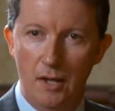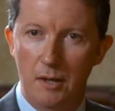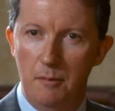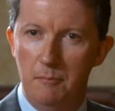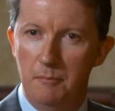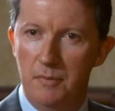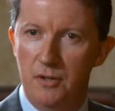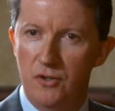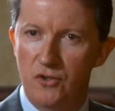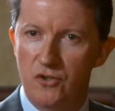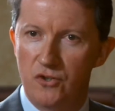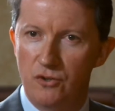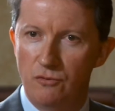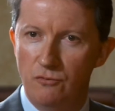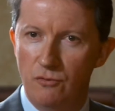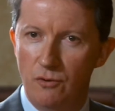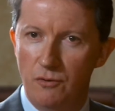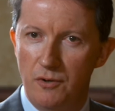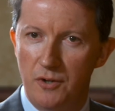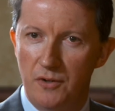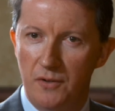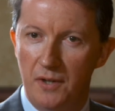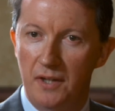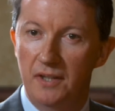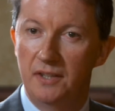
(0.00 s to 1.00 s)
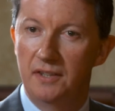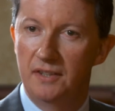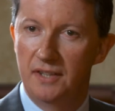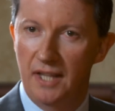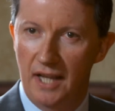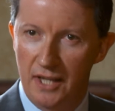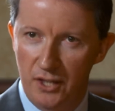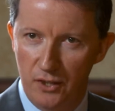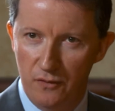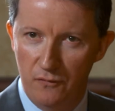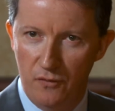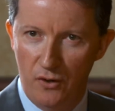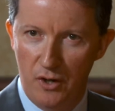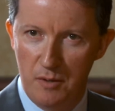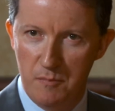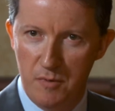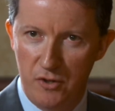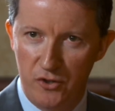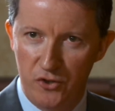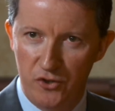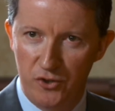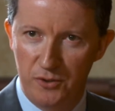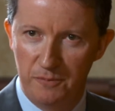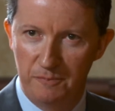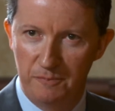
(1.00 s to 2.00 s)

Minister Ruairi Quinn, thank you very much.